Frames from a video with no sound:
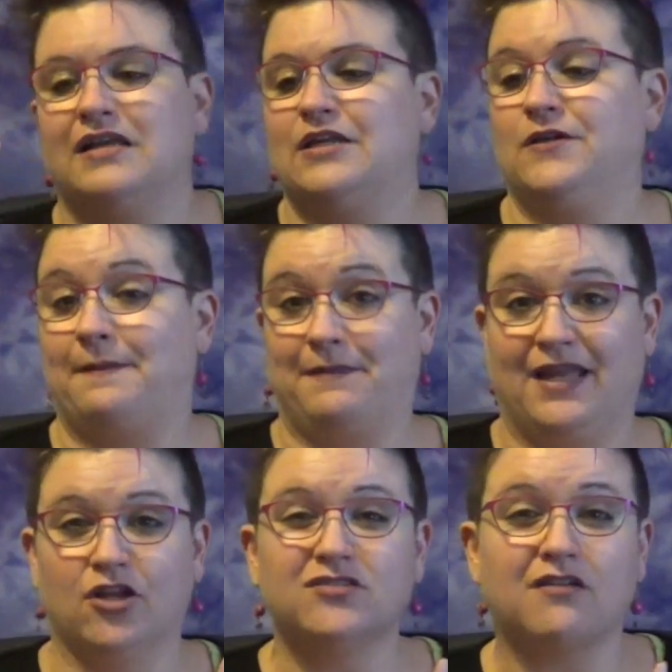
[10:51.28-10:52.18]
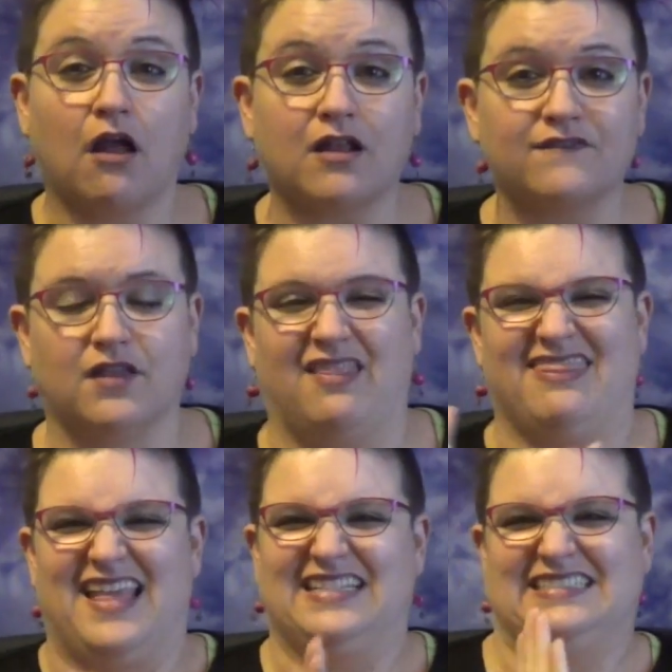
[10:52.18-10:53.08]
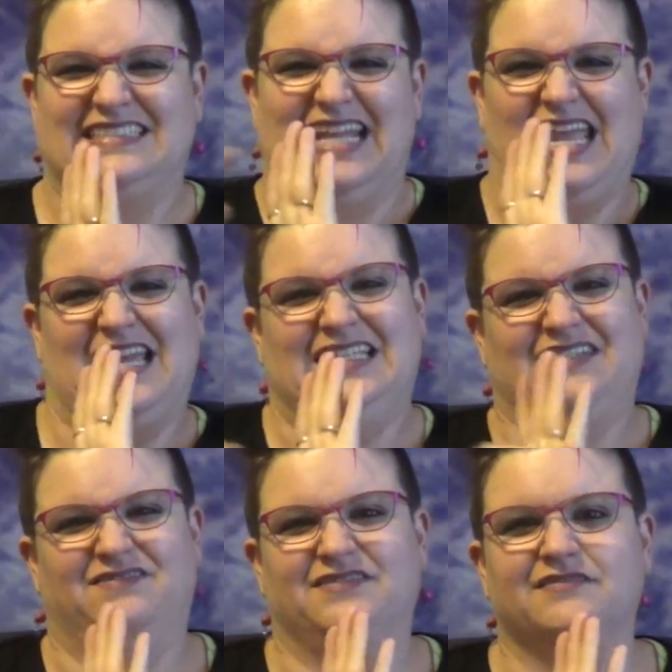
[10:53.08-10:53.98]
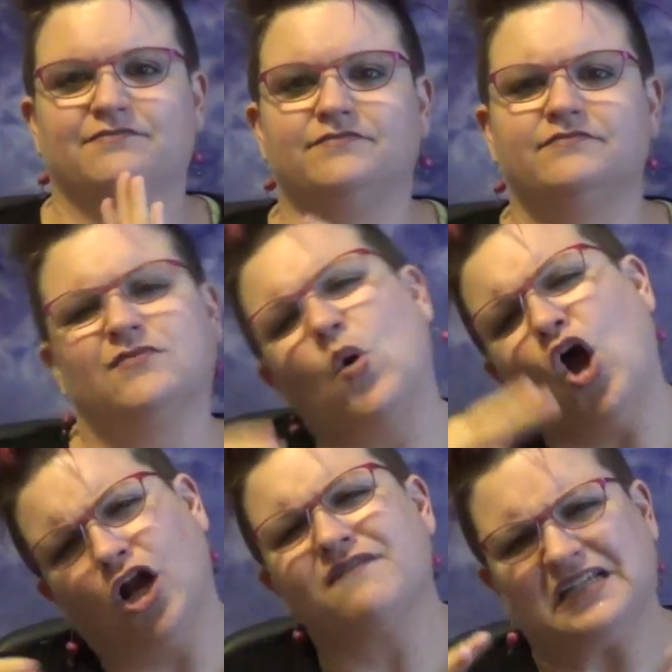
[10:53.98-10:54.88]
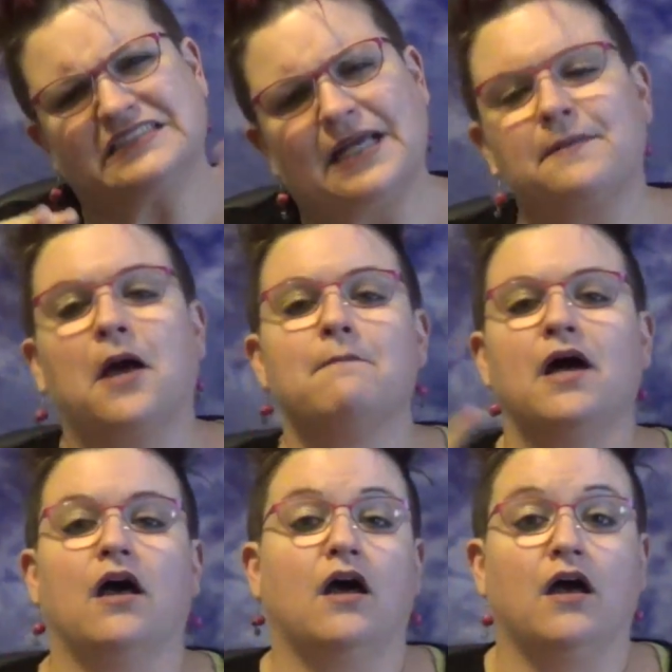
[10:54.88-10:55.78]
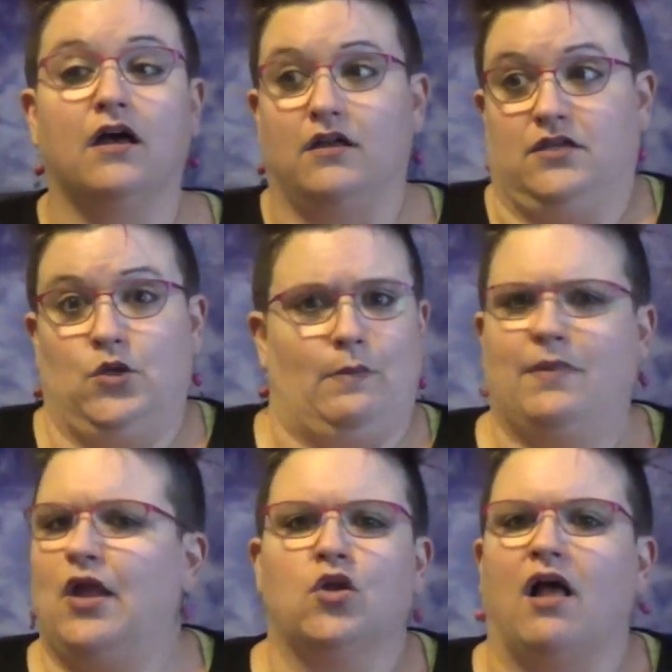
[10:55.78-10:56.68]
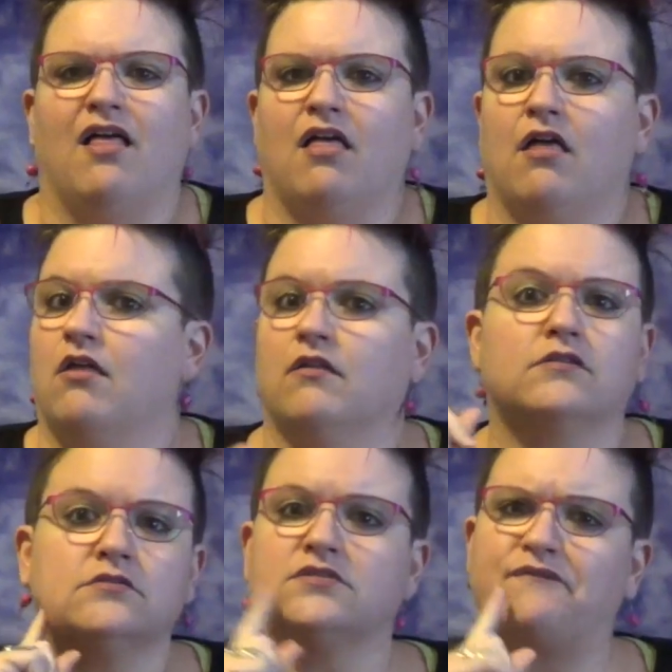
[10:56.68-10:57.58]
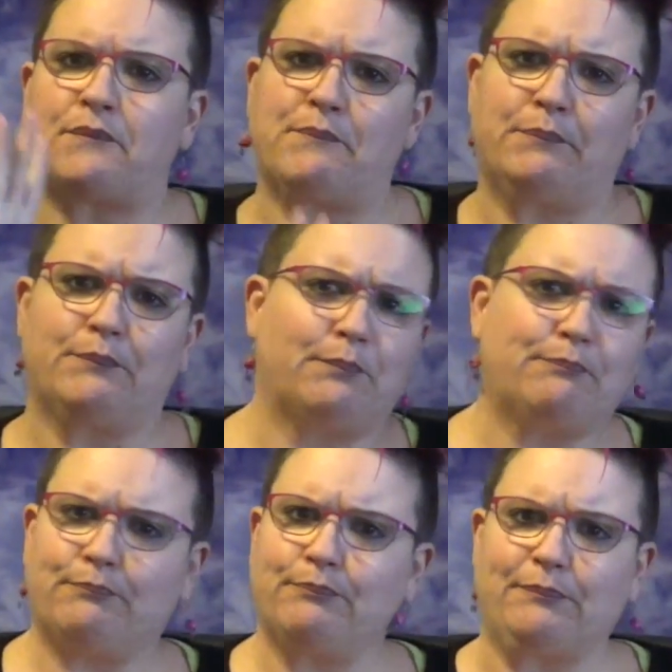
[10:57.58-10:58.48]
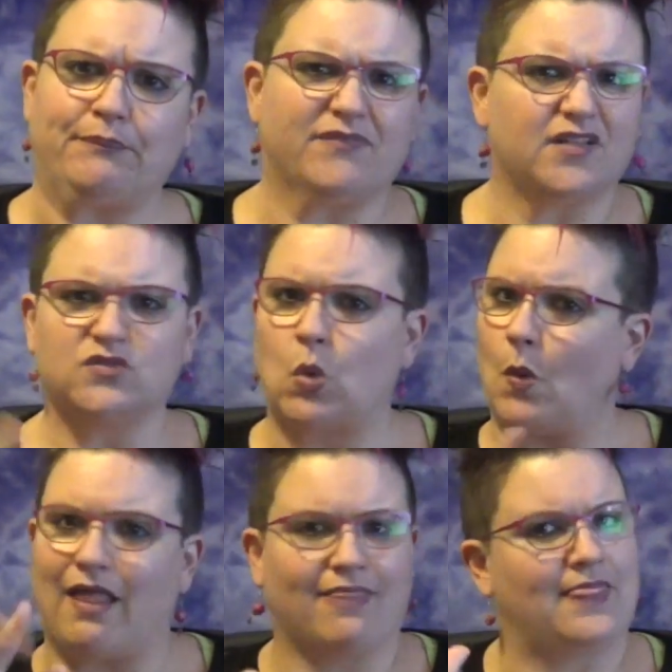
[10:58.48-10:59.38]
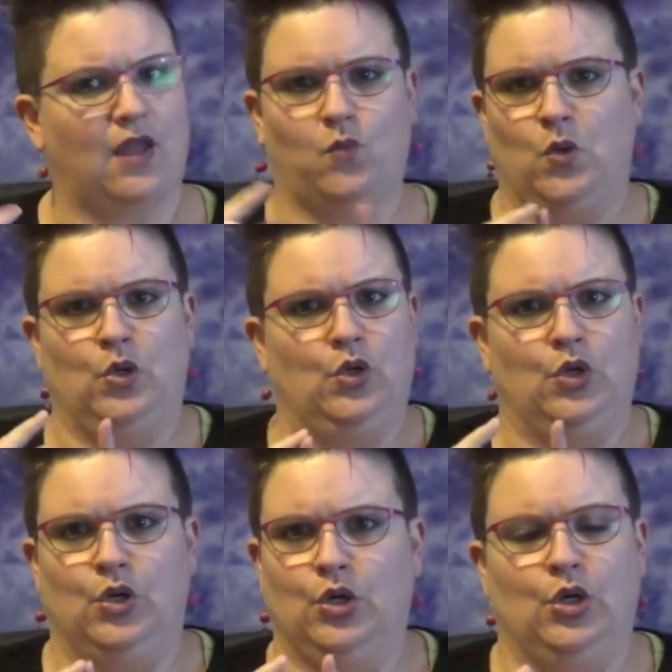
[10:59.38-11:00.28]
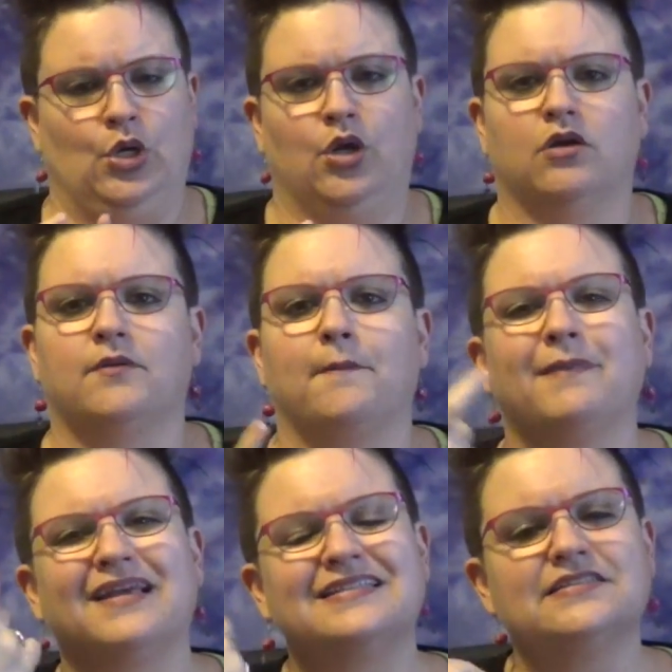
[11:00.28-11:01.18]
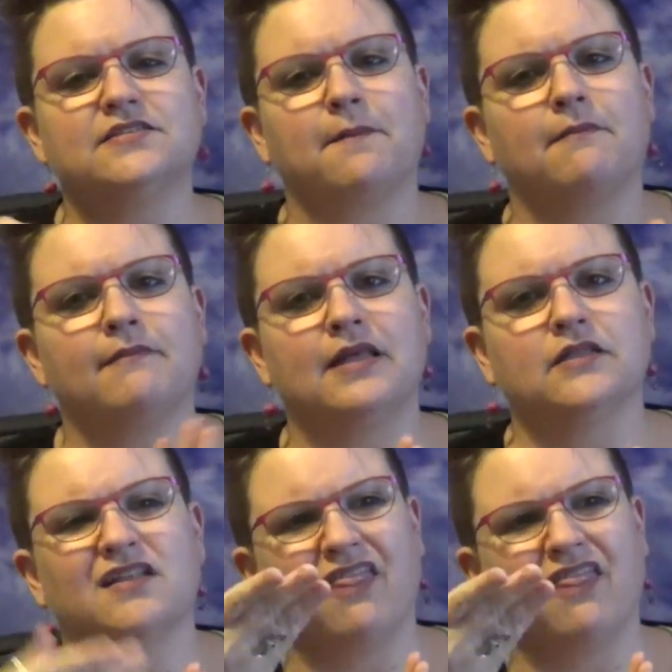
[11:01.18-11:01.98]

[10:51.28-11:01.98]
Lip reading: you have to think, okay, so if you hear the word hearing impaired, culturally deaf people do not like that word. They hate it, as a matter of fact. They detest it